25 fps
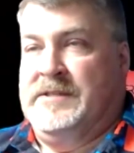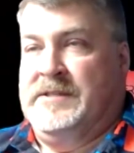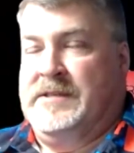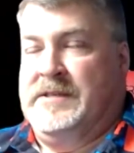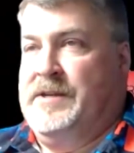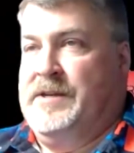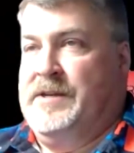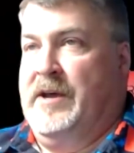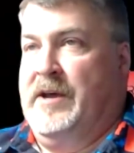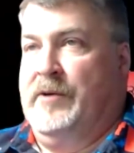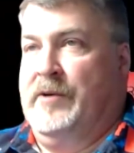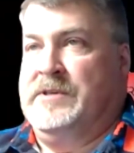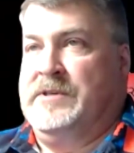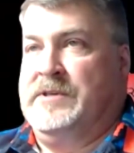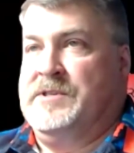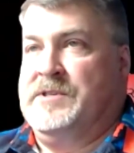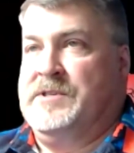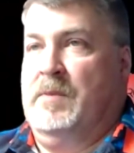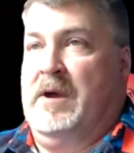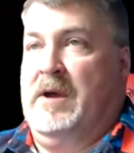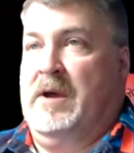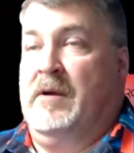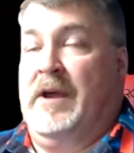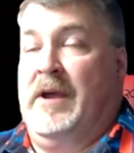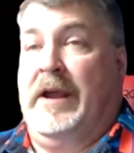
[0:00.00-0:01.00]
That's not what it's
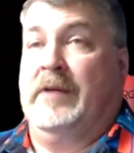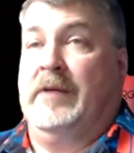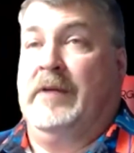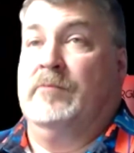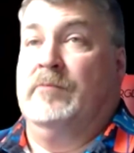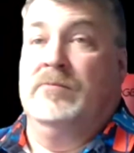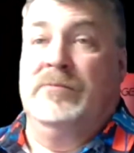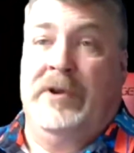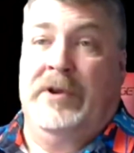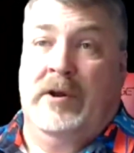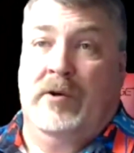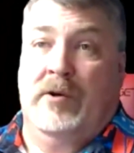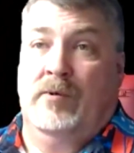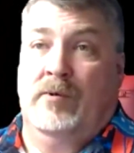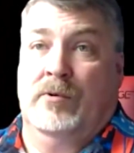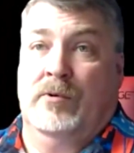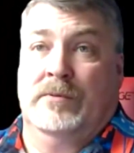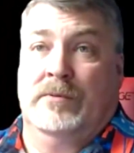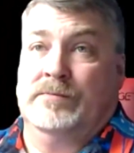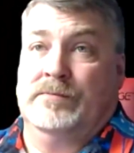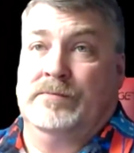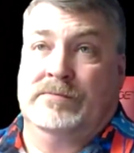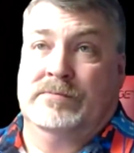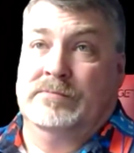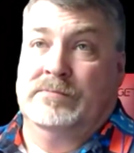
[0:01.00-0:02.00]
about. And, we're
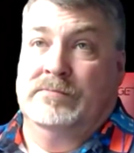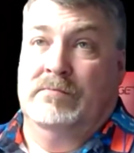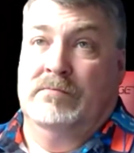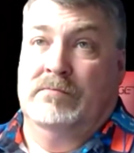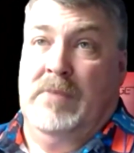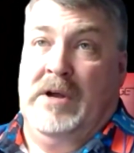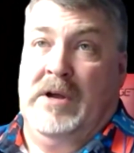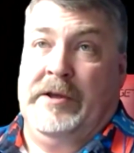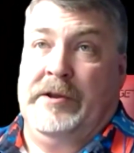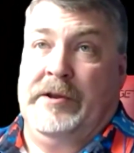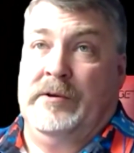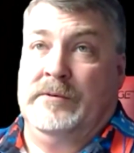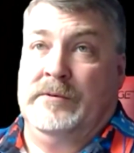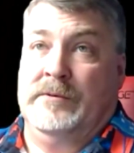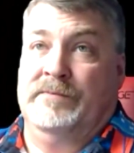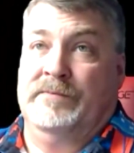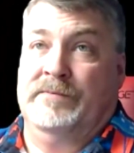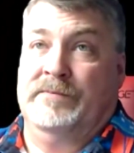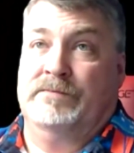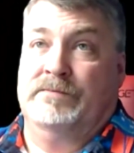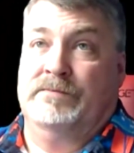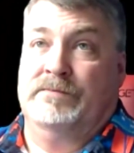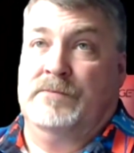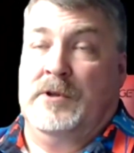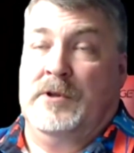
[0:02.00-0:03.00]
bucking on
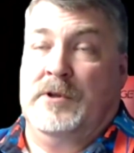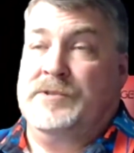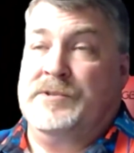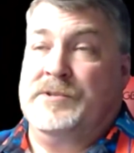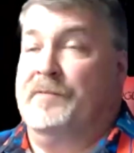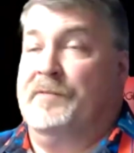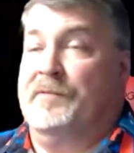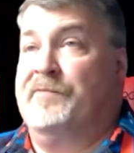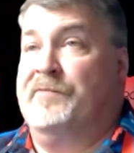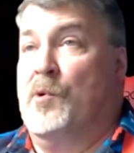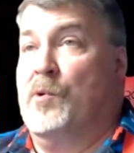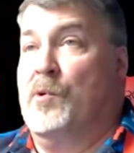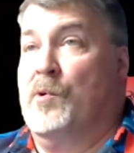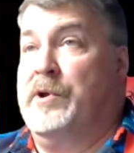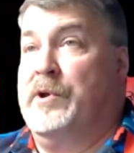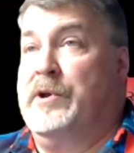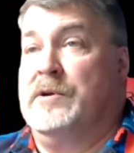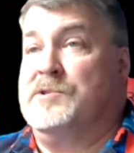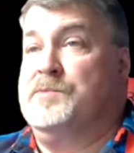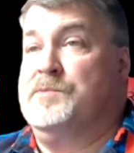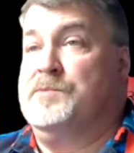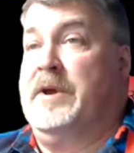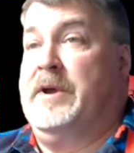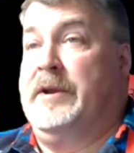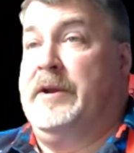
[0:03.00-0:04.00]
close to 4
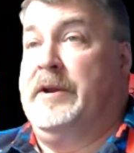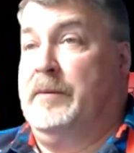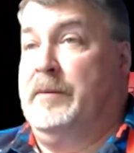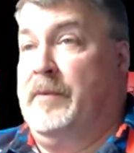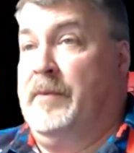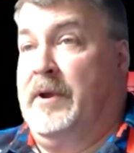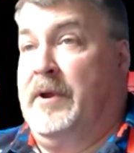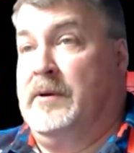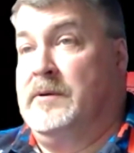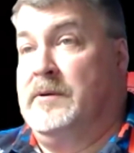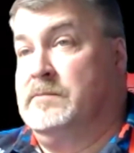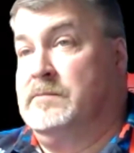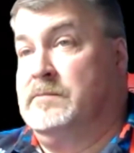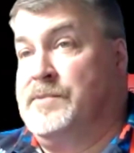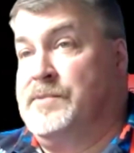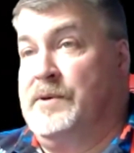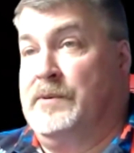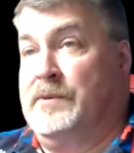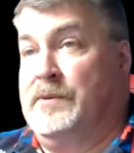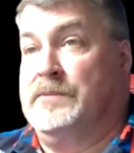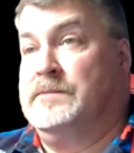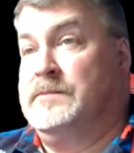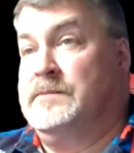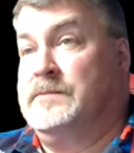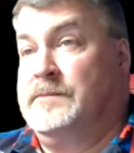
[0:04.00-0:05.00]
years being up now.
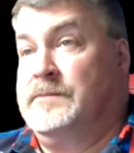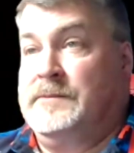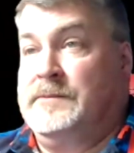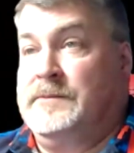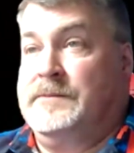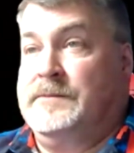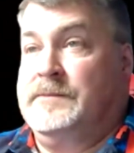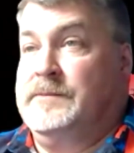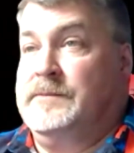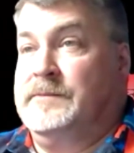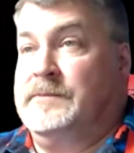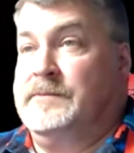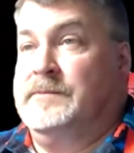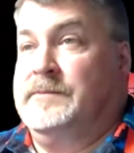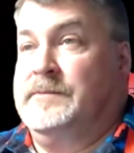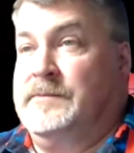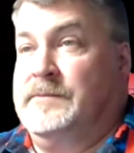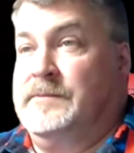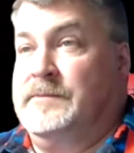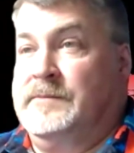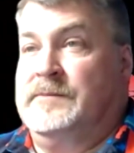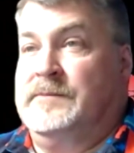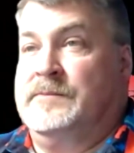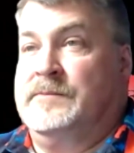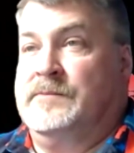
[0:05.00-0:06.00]
So
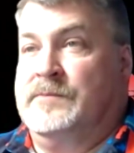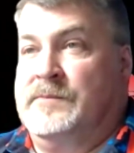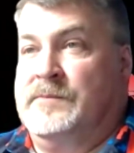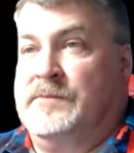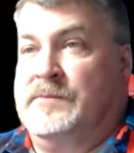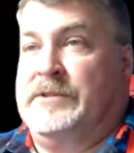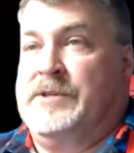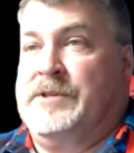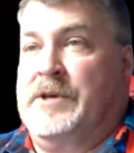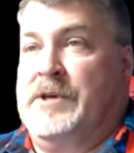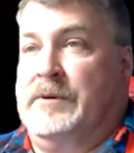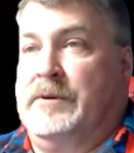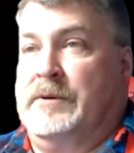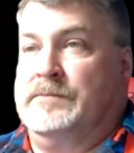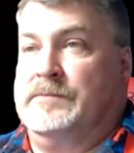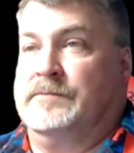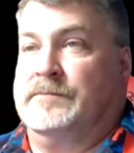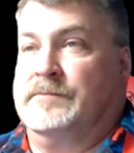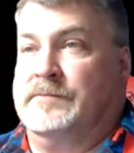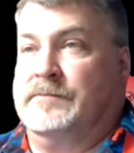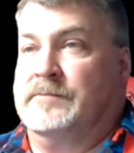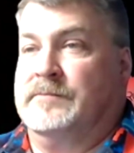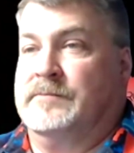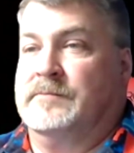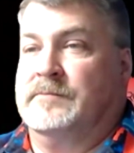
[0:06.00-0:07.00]
it's,
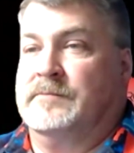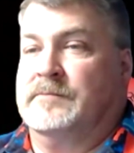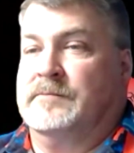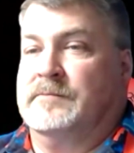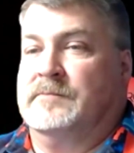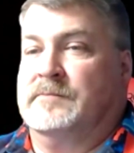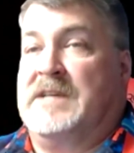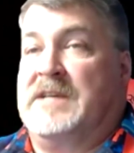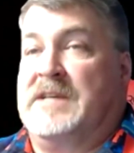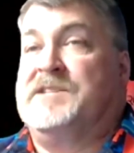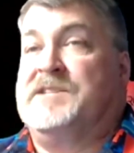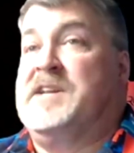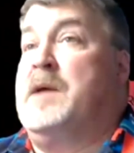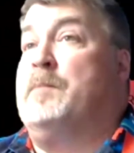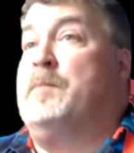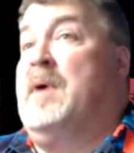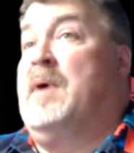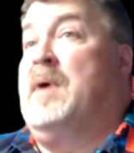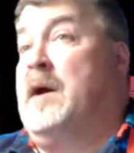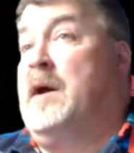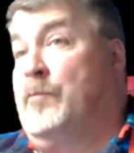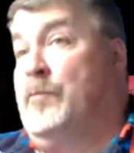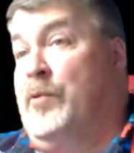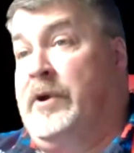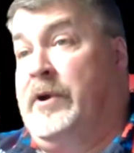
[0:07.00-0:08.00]
I stand
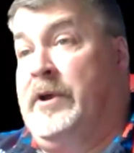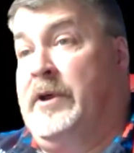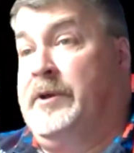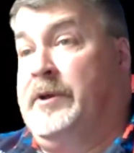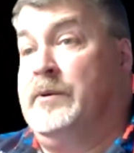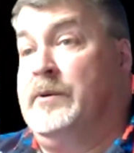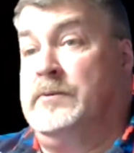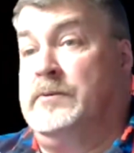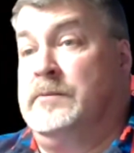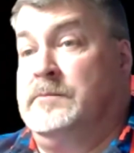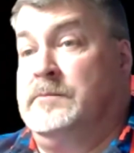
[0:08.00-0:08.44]
behind what I do.